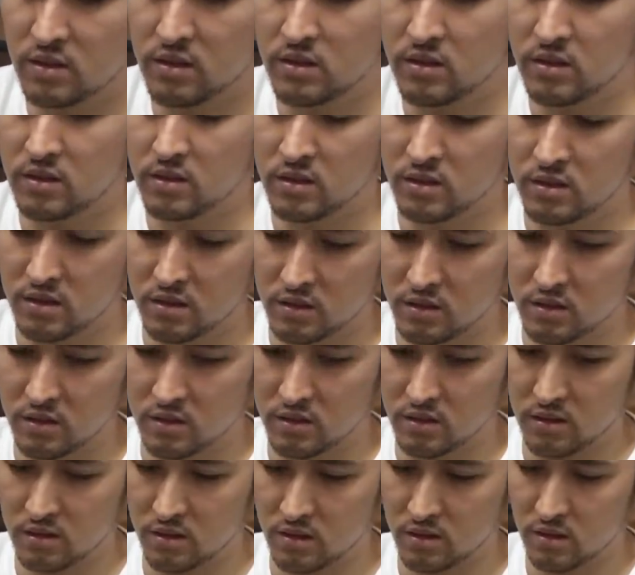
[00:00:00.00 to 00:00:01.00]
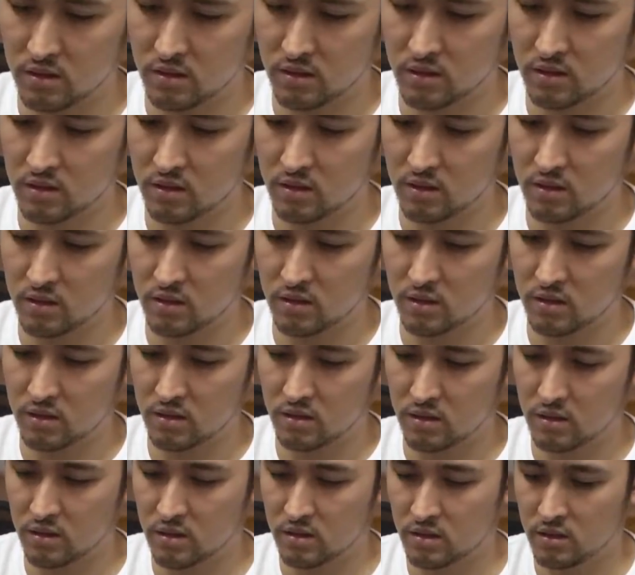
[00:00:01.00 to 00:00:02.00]

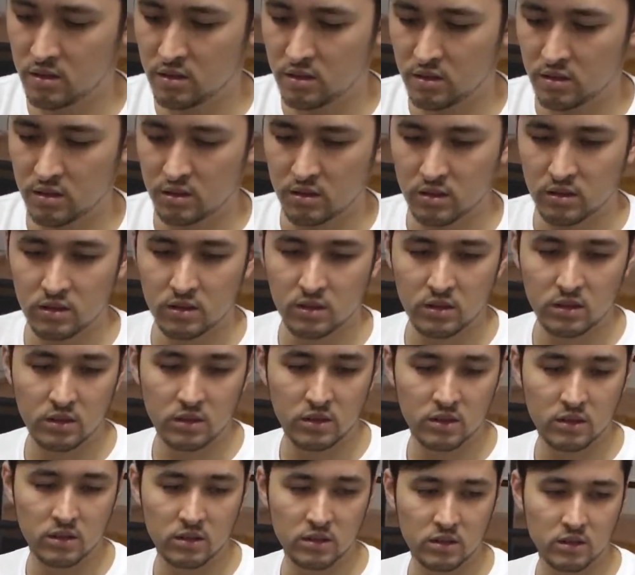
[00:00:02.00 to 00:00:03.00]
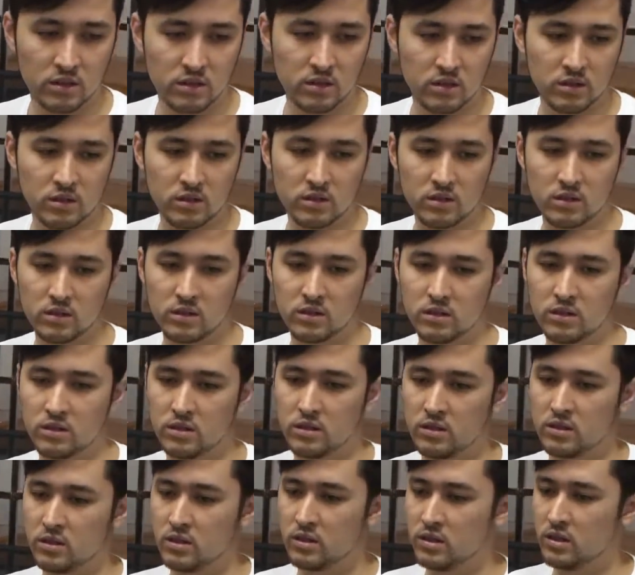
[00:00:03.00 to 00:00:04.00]

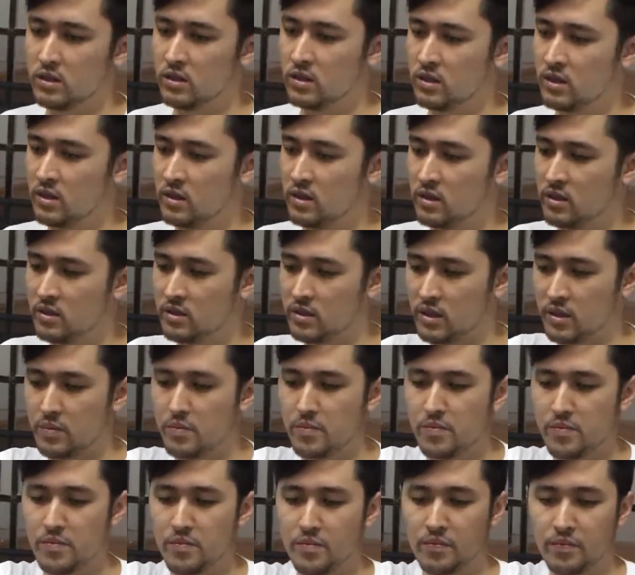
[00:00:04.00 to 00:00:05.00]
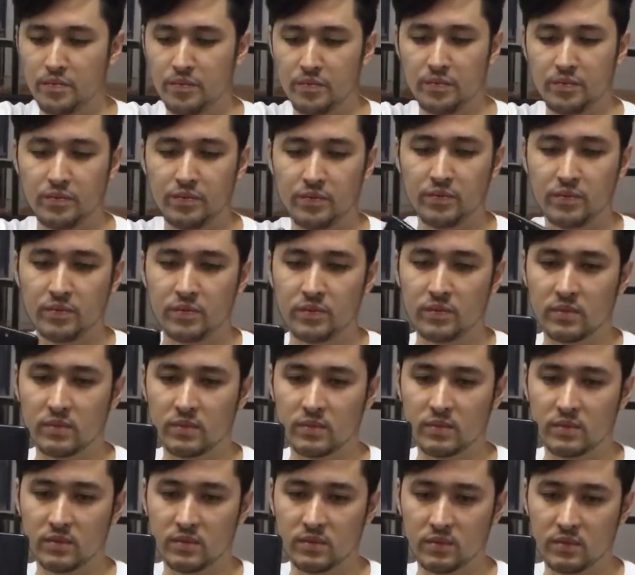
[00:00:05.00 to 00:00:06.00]

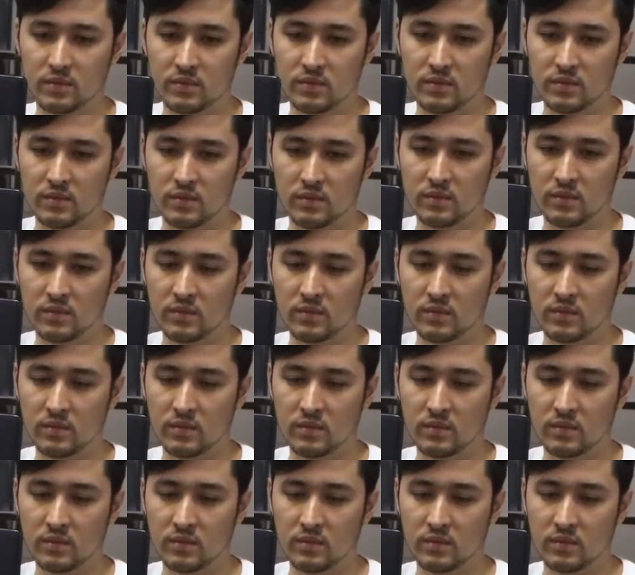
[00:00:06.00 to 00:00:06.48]
No one is speaking in this clip.